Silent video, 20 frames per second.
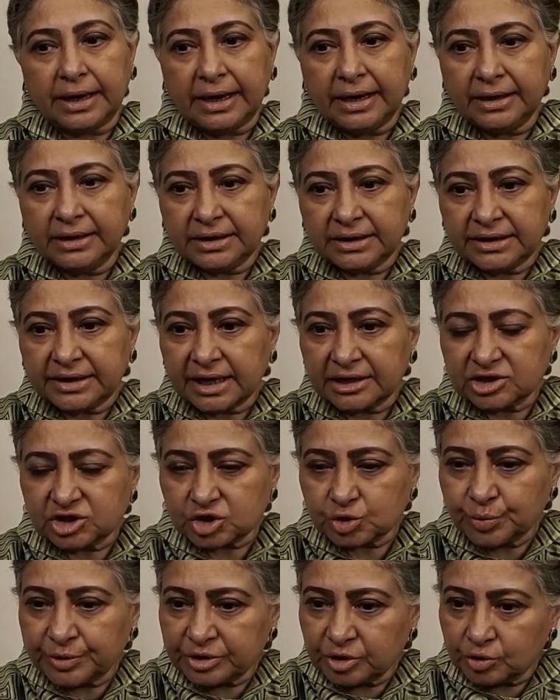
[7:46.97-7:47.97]
in
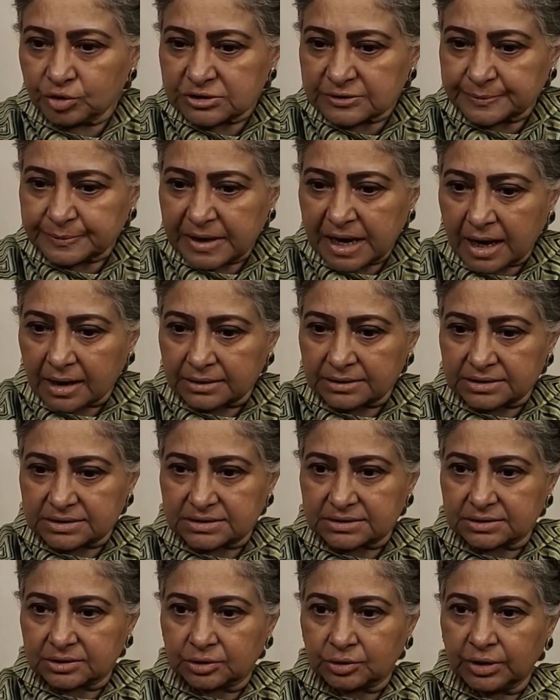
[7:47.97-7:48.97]
touch with those
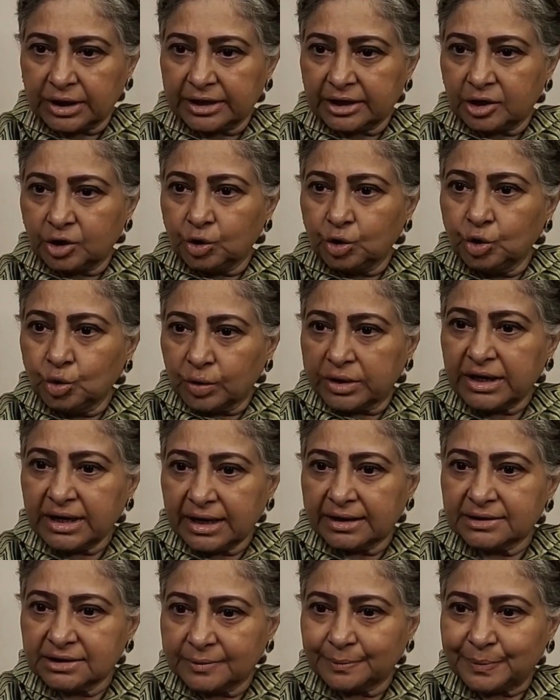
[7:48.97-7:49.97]
plants, like you're
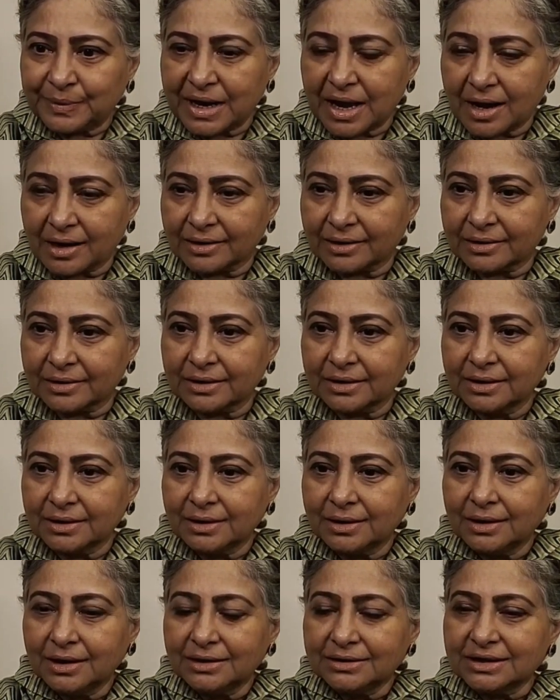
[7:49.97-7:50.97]
looking at the plant,
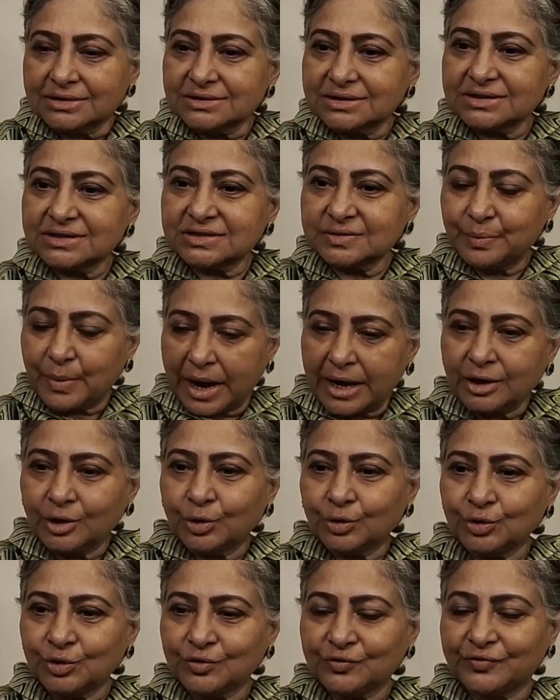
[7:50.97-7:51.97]
there's a smile
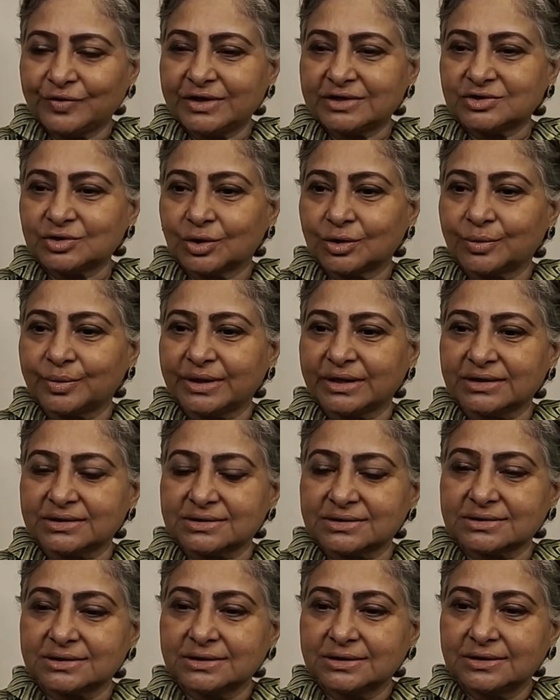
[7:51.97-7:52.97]
on your face
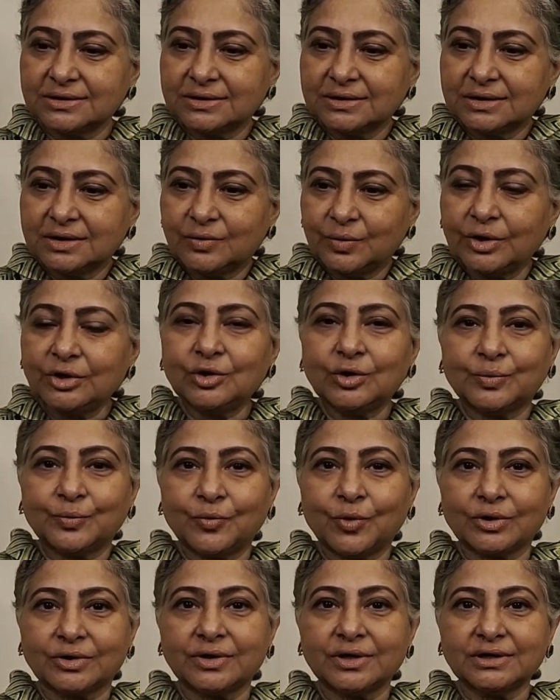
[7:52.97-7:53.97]
always when you're
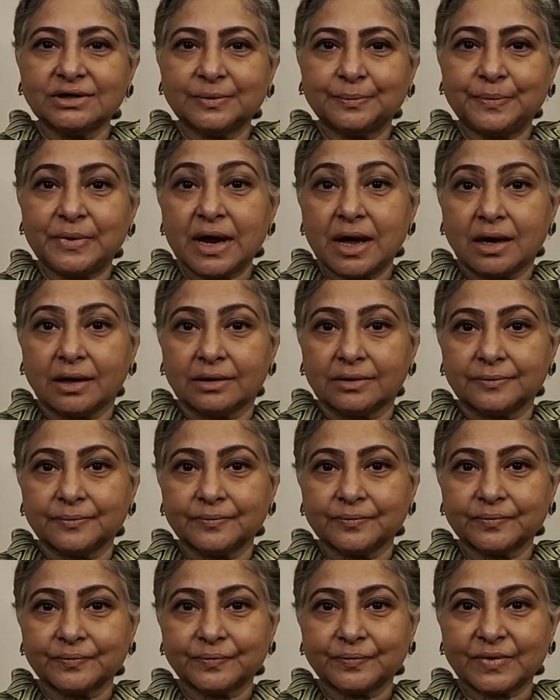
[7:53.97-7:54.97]
watering the plant.
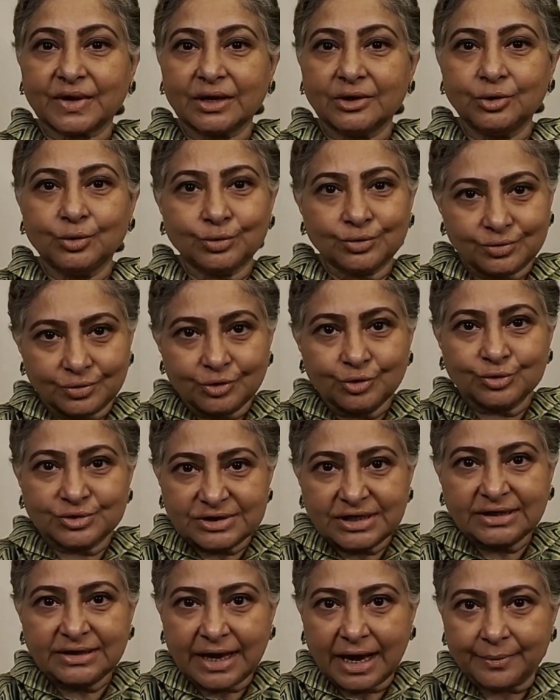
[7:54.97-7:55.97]
You
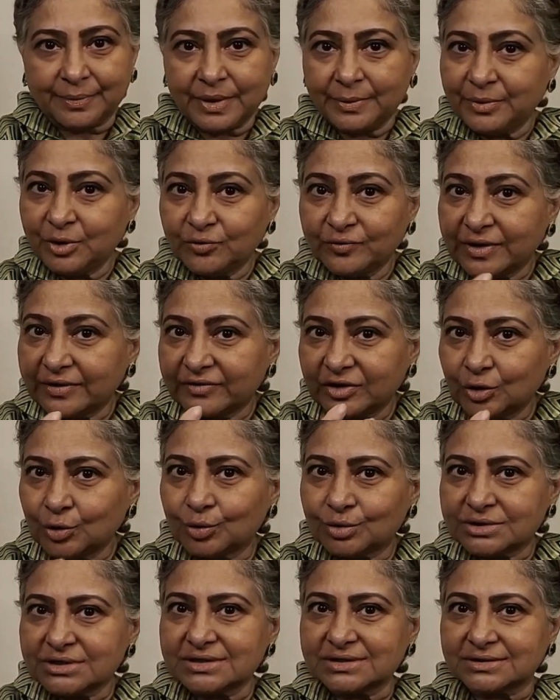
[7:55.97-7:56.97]
see that, maybe you've never
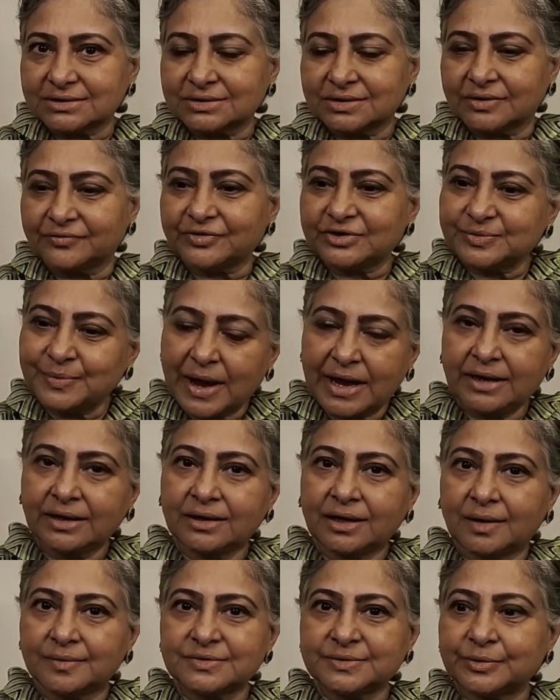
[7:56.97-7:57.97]
noticed. The smile
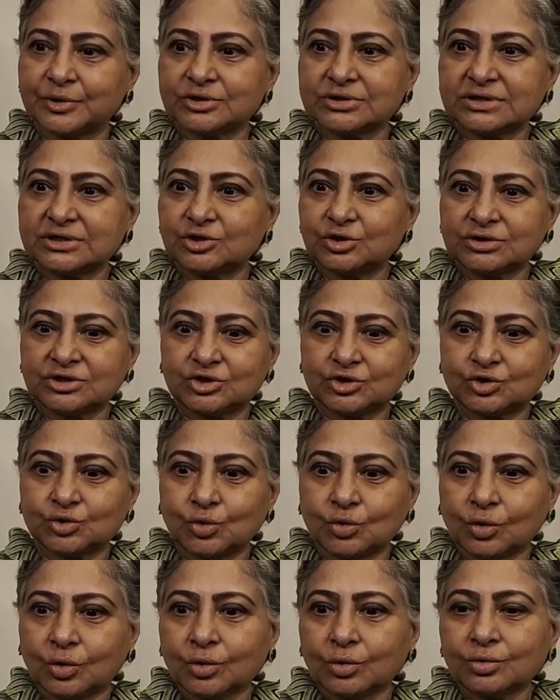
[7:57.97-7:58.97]
comes because you're
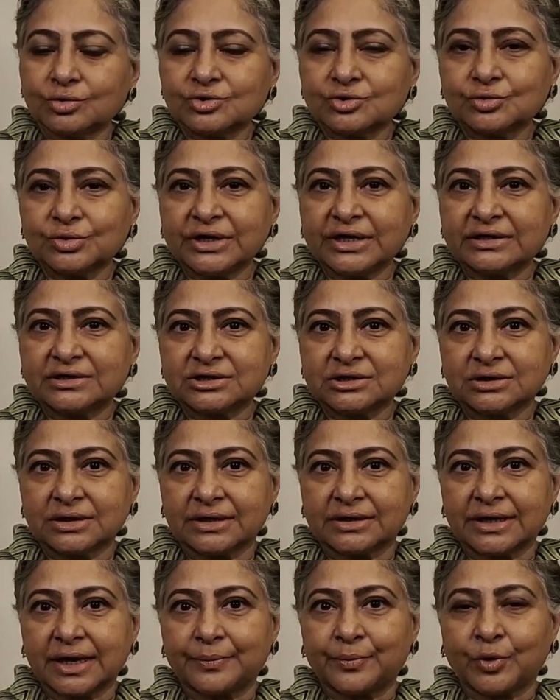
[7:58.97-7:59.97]
so close to nature
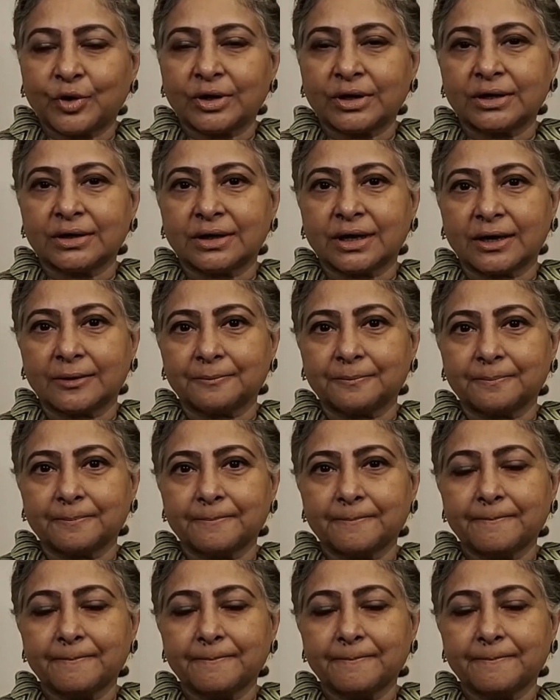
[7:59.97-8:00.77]
at that point in time.